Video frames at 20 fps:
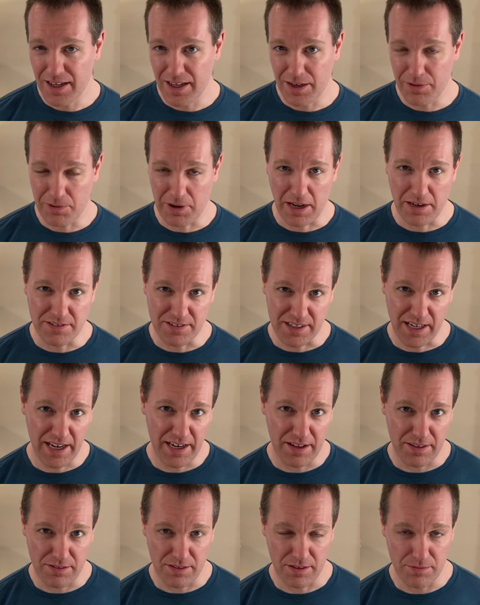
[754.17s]
When I was
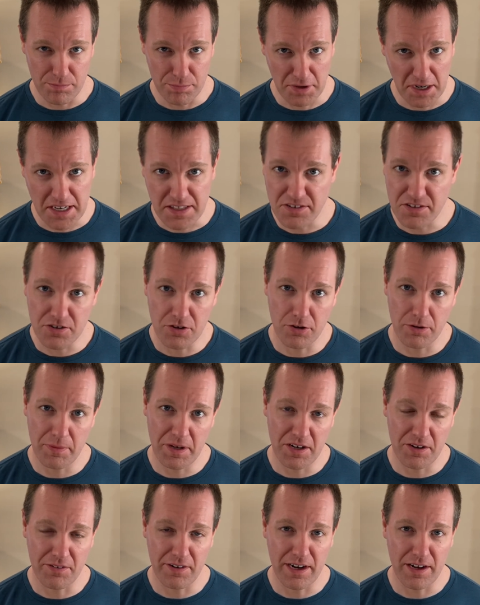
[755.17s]
kind of
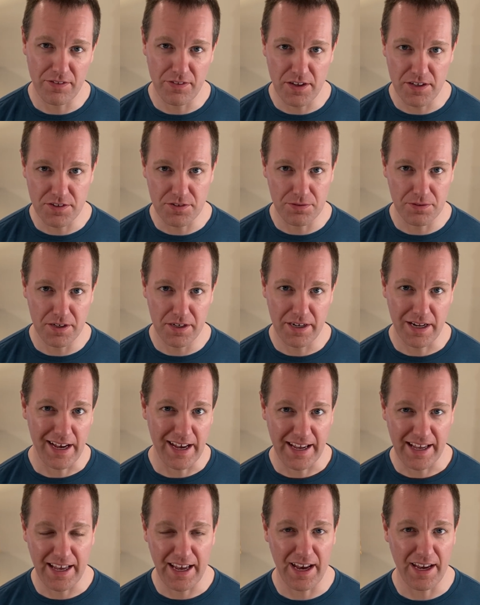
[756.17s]
brainstorming around this one,
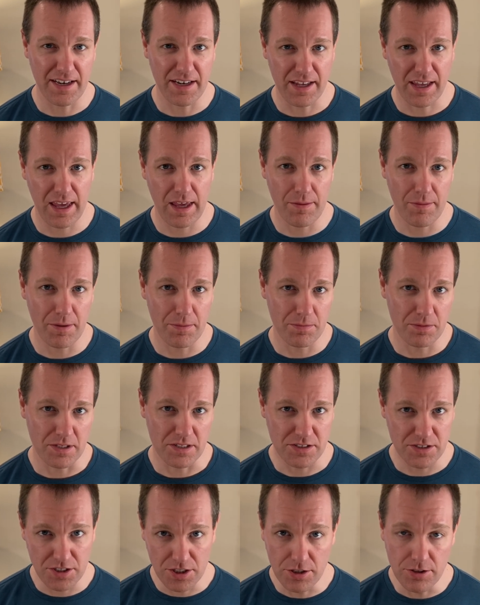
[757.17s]
I kind of came up
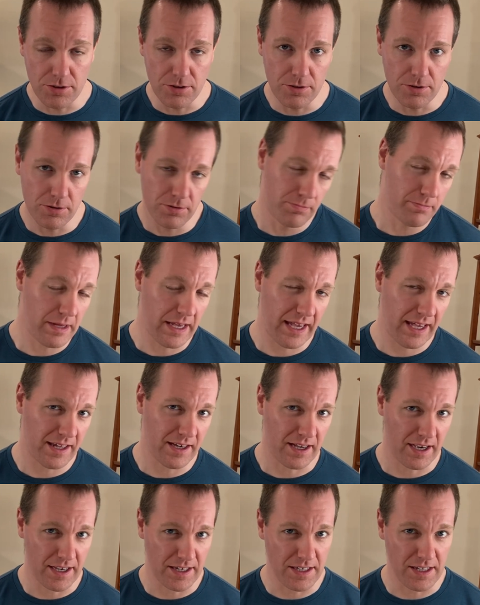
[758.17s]
with 2 main
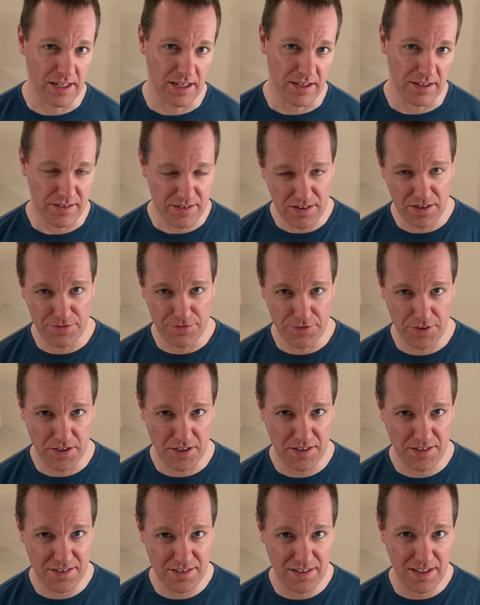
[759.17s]
ideas. The
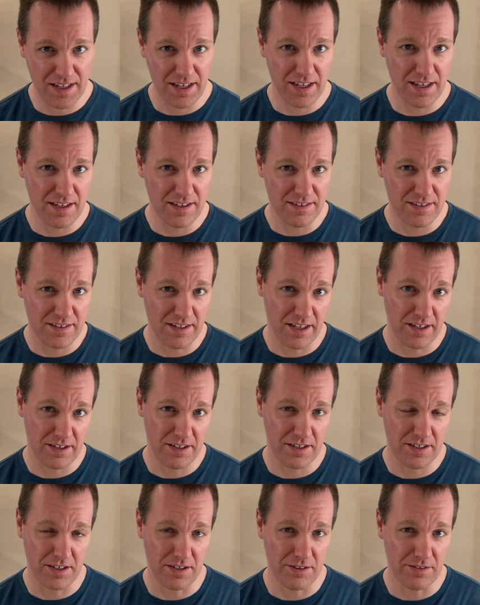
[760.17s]
first is
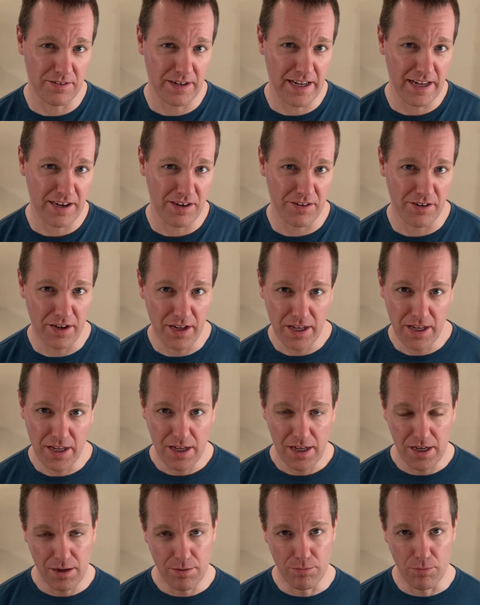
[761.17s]
centered around
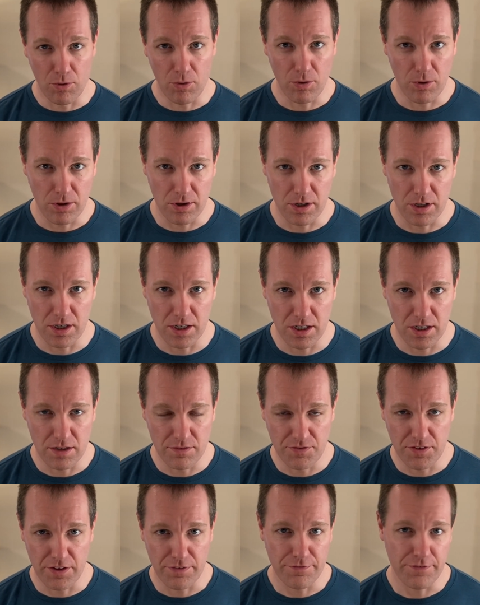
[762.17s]
more
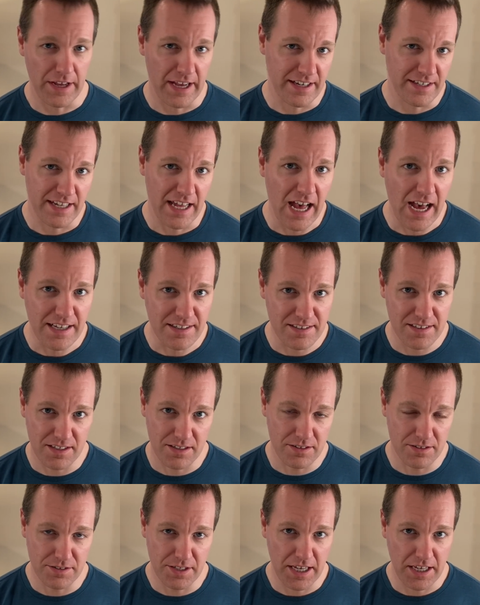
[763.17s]
of the
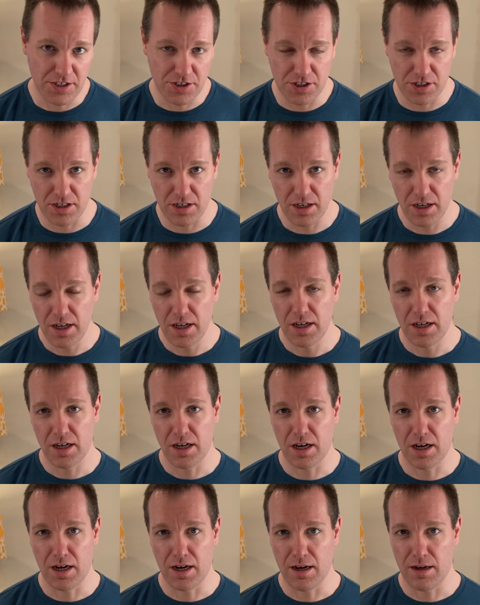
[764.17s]
fantastical nature.
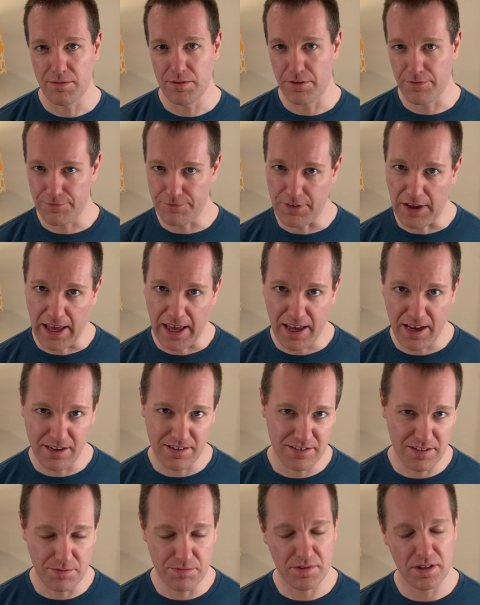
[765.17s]
The Fae are
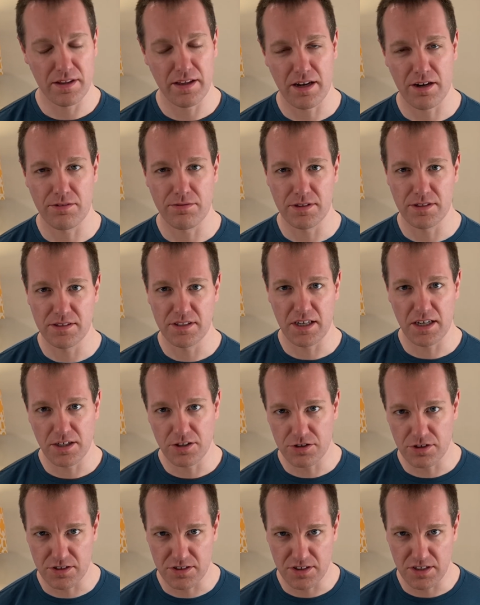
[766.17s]
something that are really
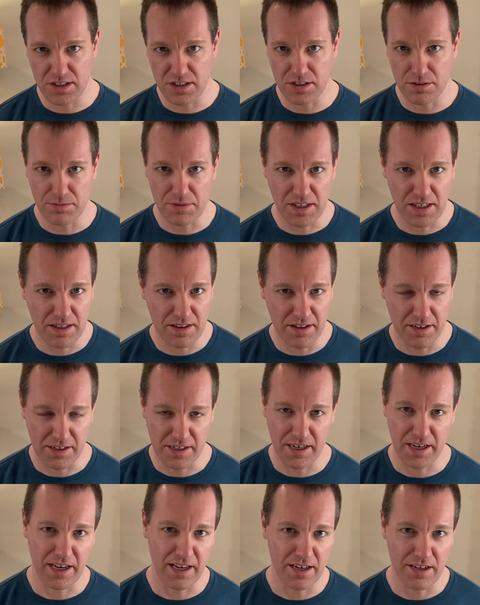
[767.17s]
interesting to me. They're
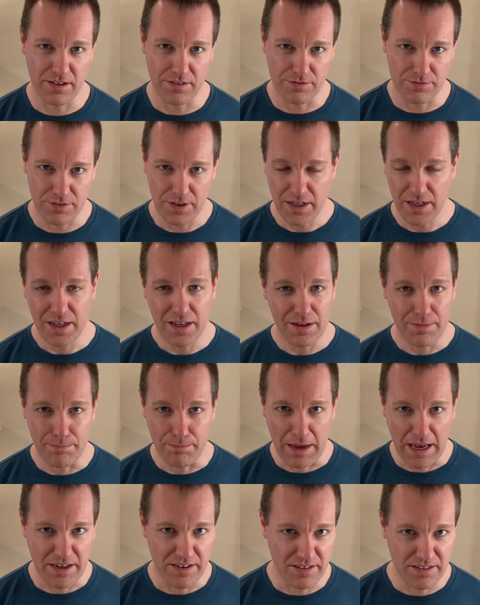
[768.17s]
kind of
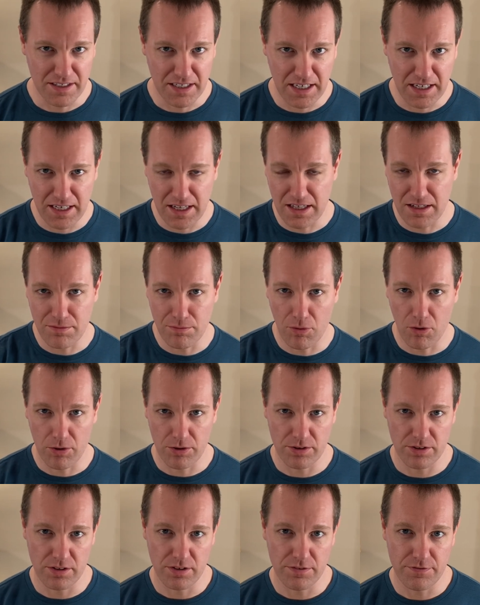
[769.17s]
meddling in
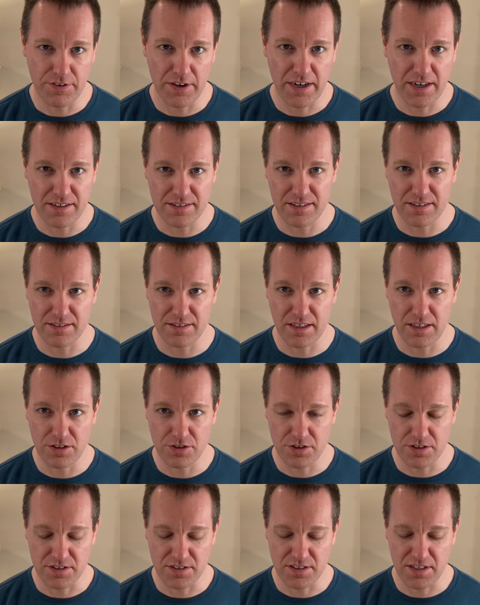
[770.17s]
mortal affairs is
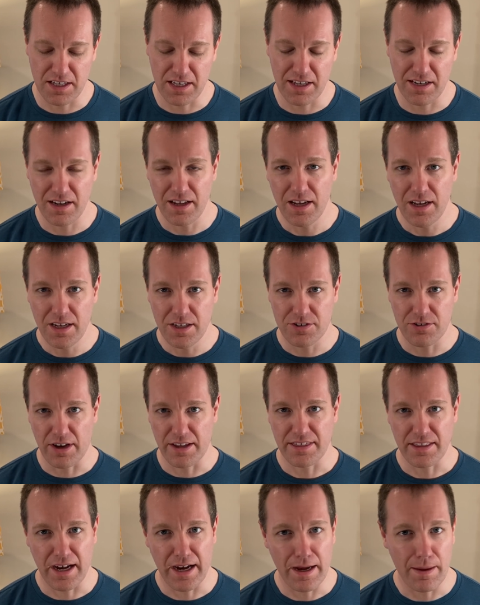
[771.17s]
interesting. So I
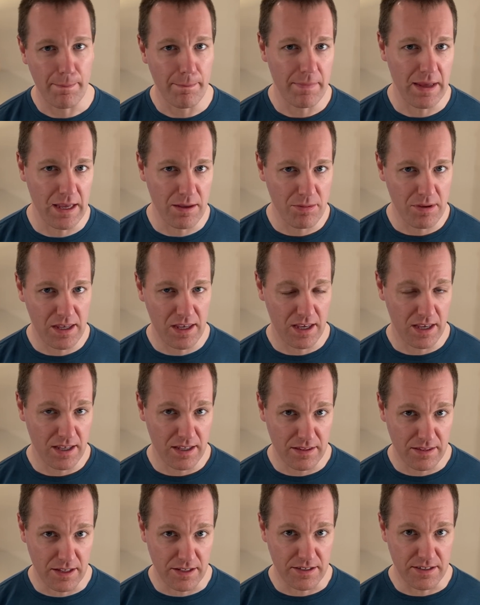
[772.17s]
thought maybe
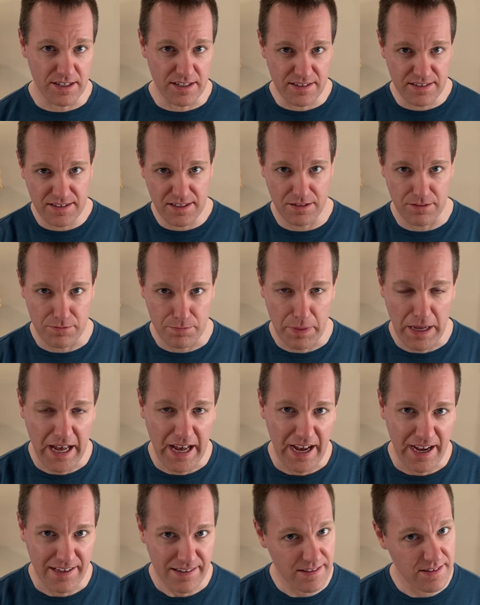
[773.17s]
in the distant
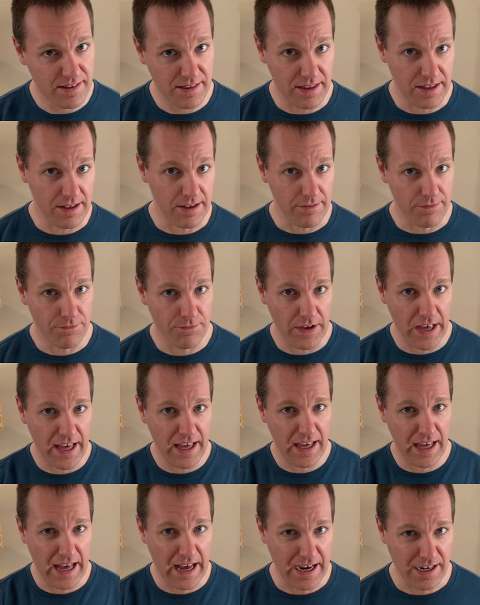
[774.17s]
past, the
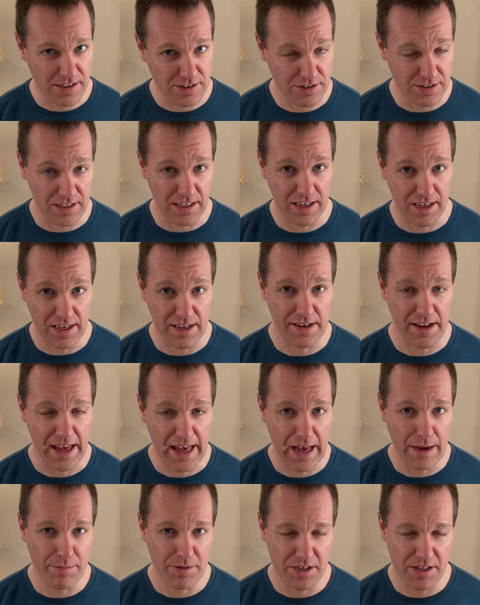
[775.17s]
Fae actually
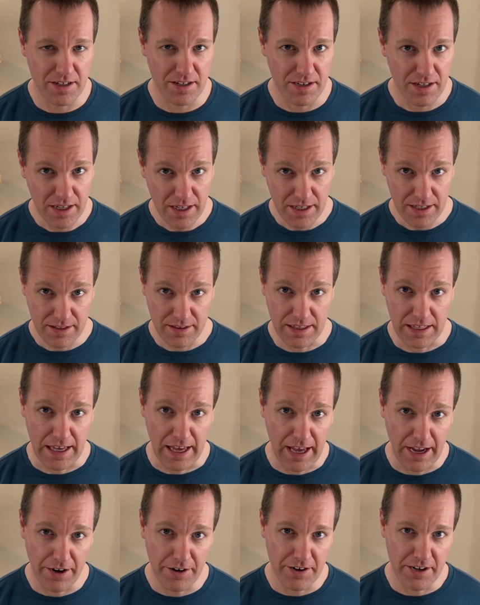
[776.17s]
inhabited
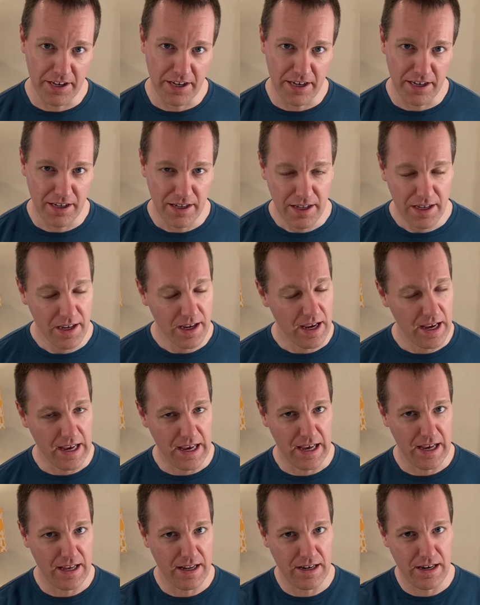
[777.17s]
the area,
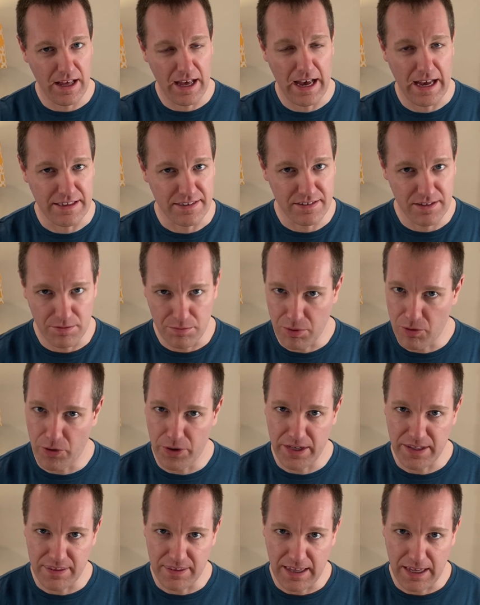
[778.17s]
and at some
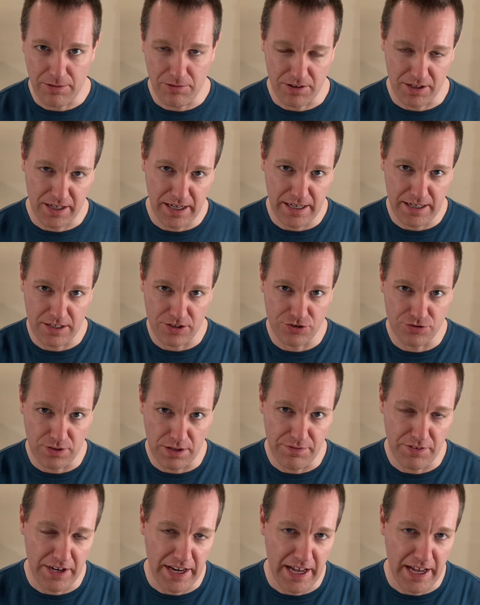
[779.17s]
point they were kind of driven